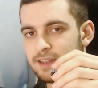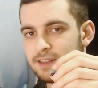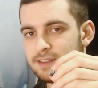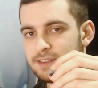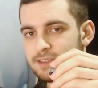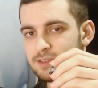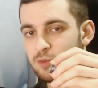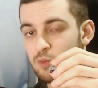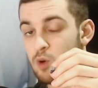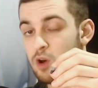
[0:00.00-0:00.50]

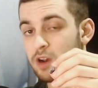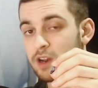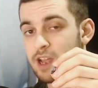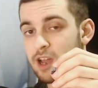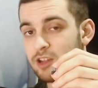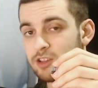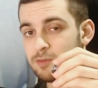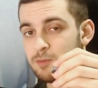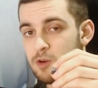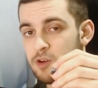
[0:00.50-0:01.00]
this
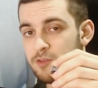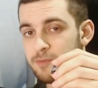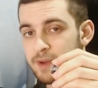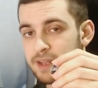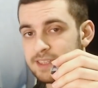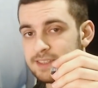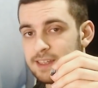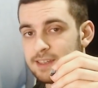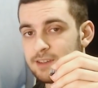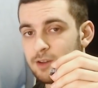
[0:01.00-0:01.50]
workout
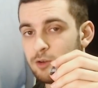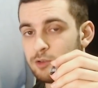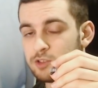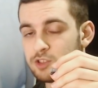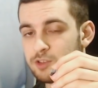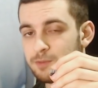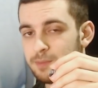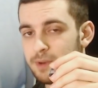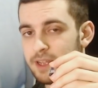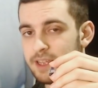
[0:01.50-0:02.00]
movement that
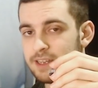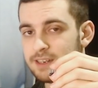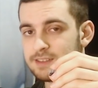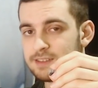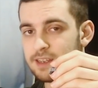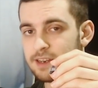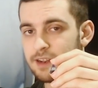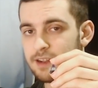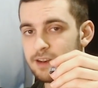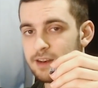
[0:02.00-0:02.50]
osu players
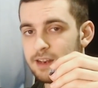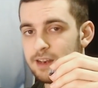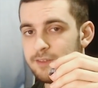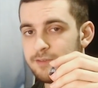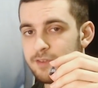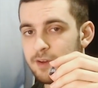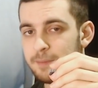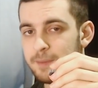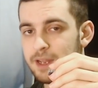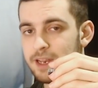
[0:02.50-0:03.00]
are really
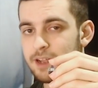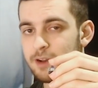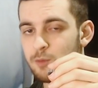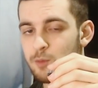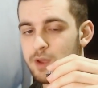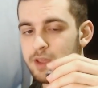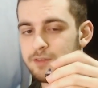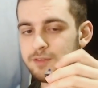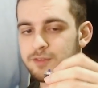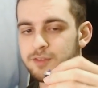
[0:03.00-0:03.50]
familiar
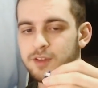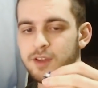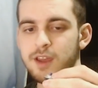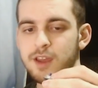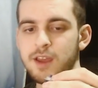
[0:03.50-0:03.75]
with.